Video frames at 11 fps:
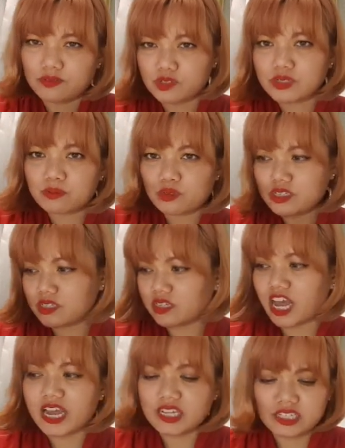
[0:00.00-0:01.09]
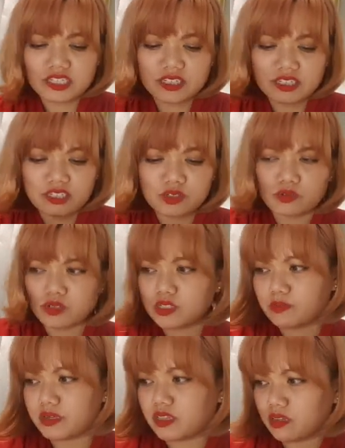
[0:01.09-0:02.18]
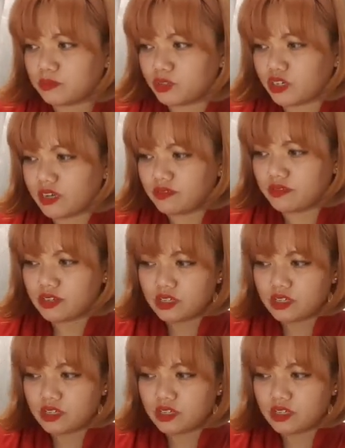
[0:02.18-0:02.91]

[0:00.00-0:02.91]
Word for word: for some reason, I needed a USB thumb drive.